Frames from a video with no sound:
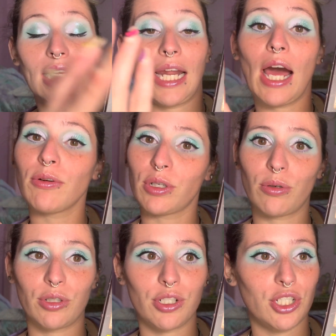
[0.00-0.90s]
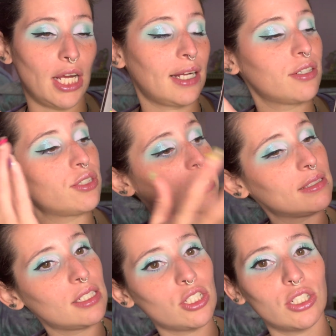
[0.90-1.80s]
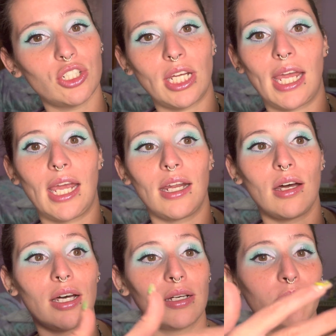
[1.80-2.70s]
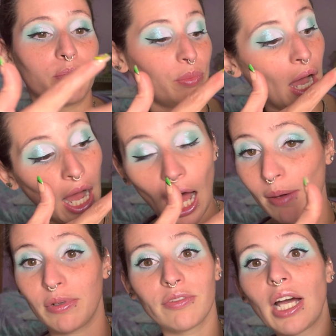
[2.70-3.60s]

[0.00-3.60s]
an outer corner shade, a transition shade, a pop of